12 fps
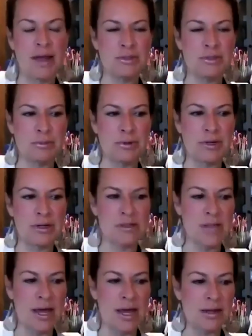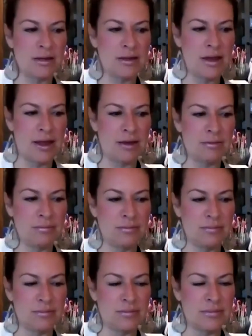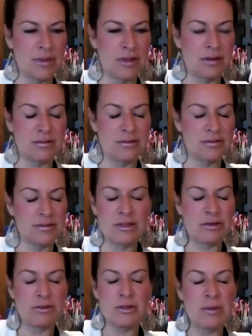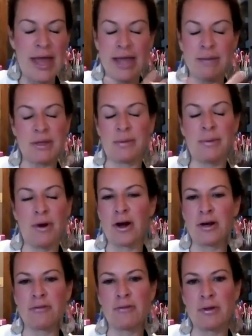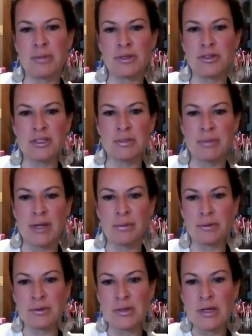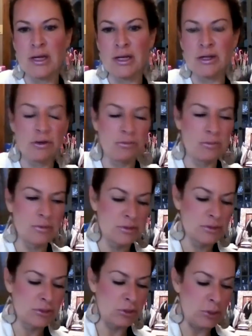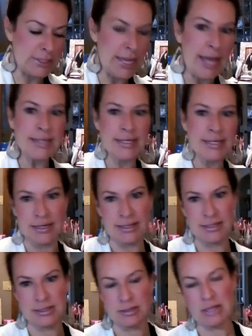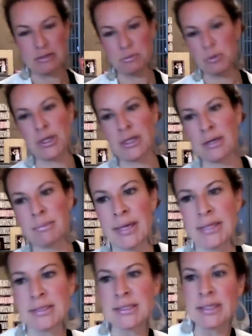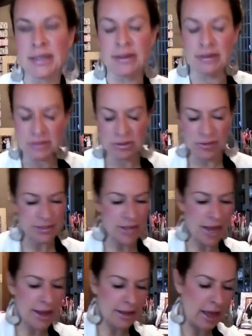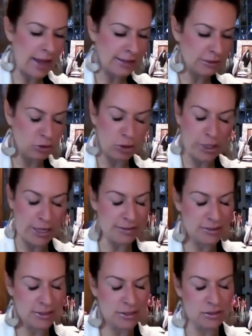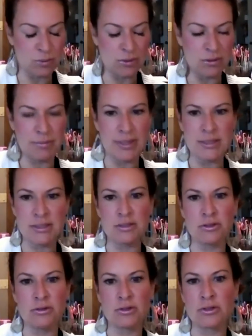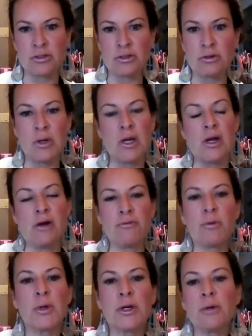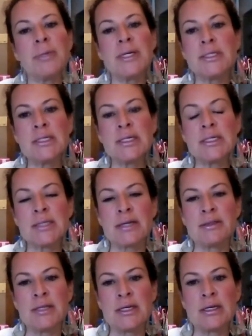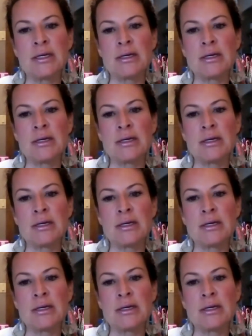super excited that, to be a part of it, but just to be able, to attend it is pretty amazing. And so, yes, I agree. I think it's one of the best things you can do for your business. I think,